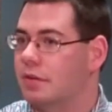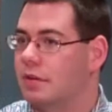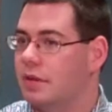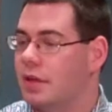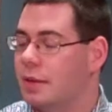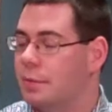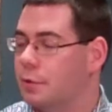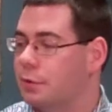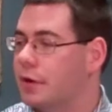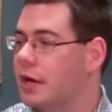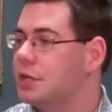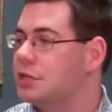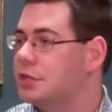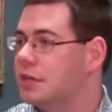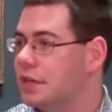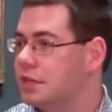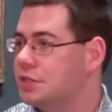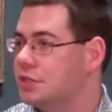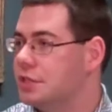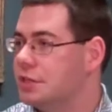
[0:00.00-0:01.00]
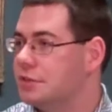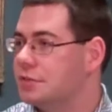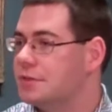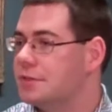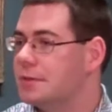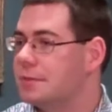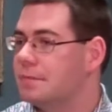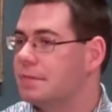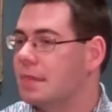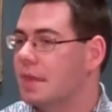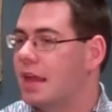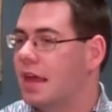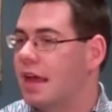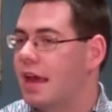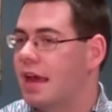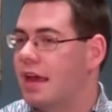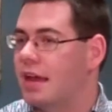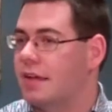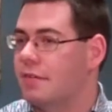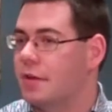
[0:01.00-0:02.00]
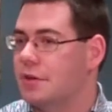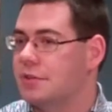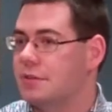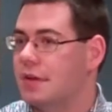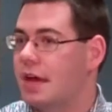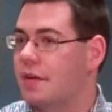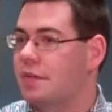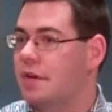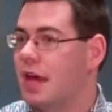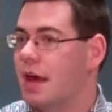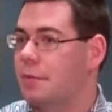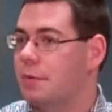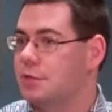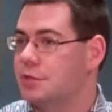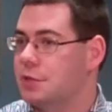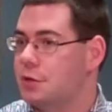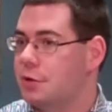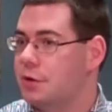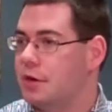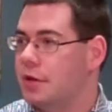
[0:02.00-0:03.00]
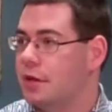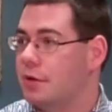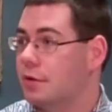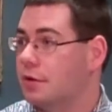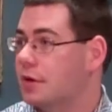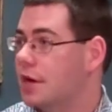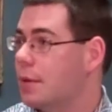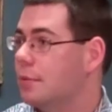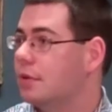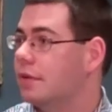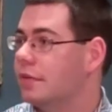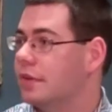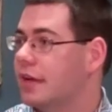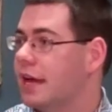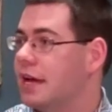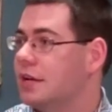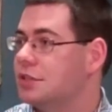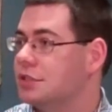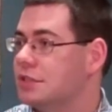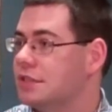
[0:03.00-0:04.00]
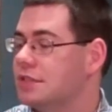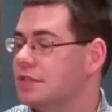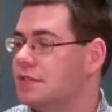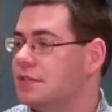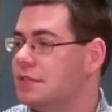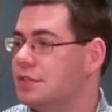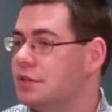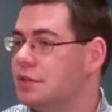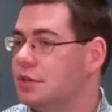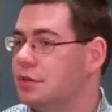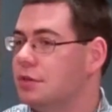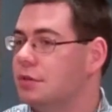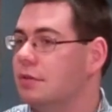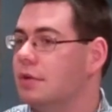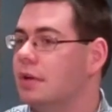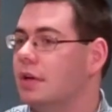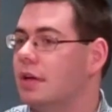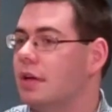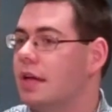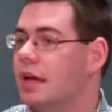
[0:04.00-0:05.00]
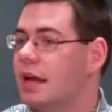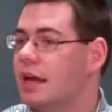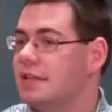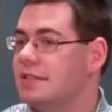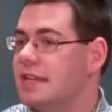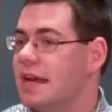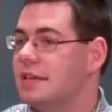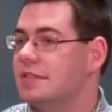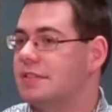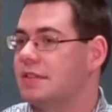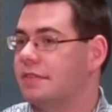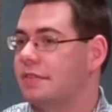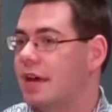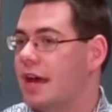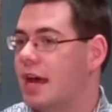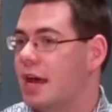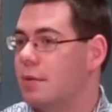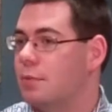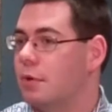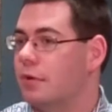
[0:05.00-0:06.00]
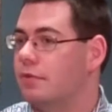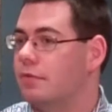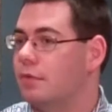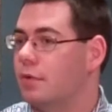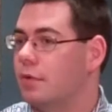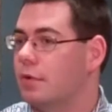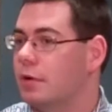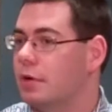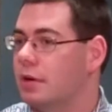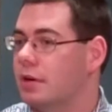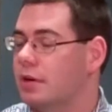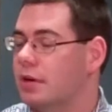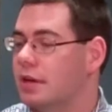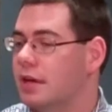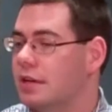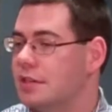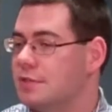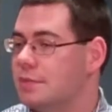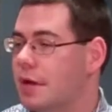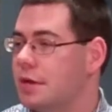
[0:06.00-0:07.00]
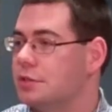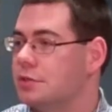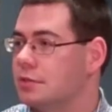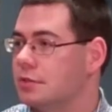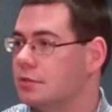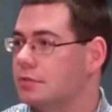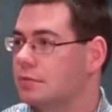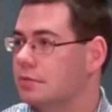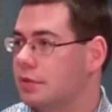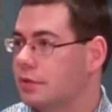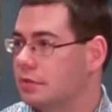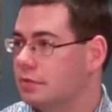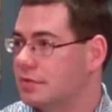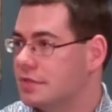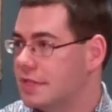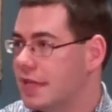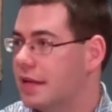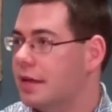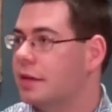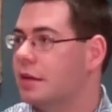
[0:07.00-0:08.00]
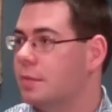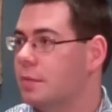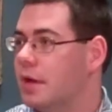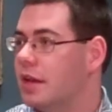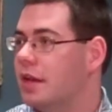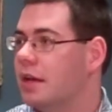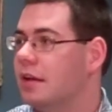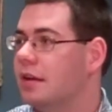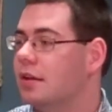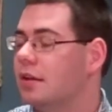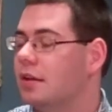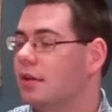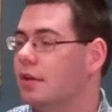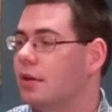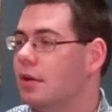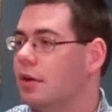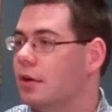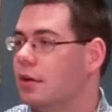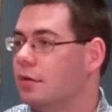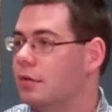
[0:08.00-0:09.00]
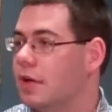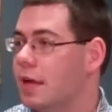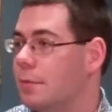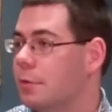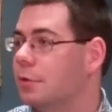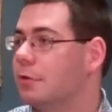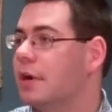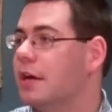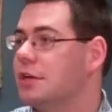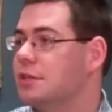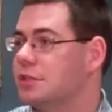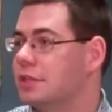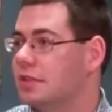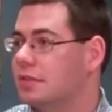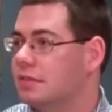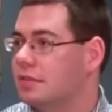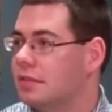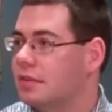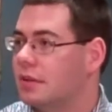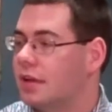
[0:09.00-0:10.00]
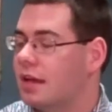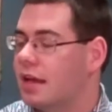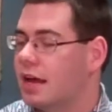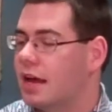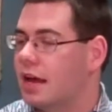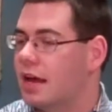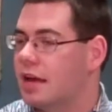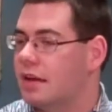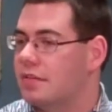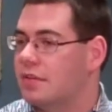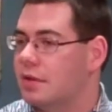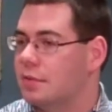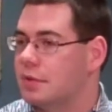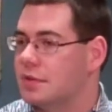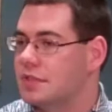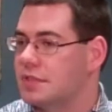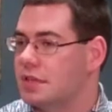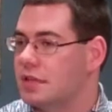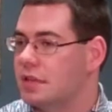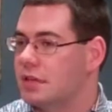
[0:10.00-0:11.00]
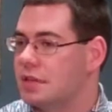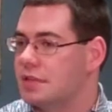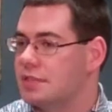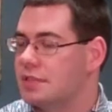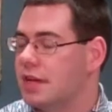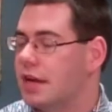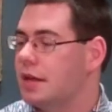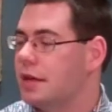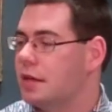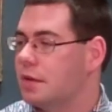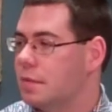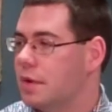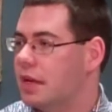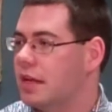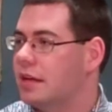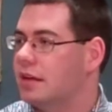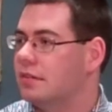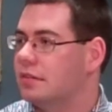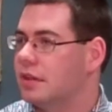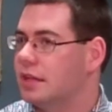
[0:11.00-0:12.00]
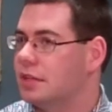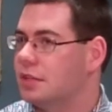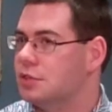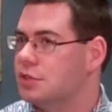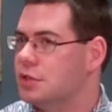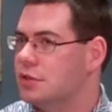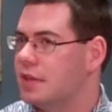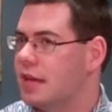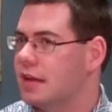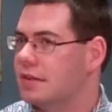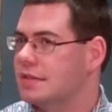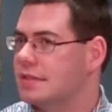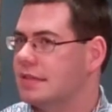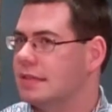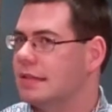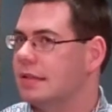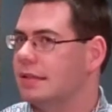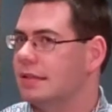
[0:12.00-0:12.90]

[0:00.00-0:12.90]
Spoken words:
immigration issues. And I've also had the opportunity on a couple of occasions to testify before a special Senate committee on immigration that was a study committee in 2011.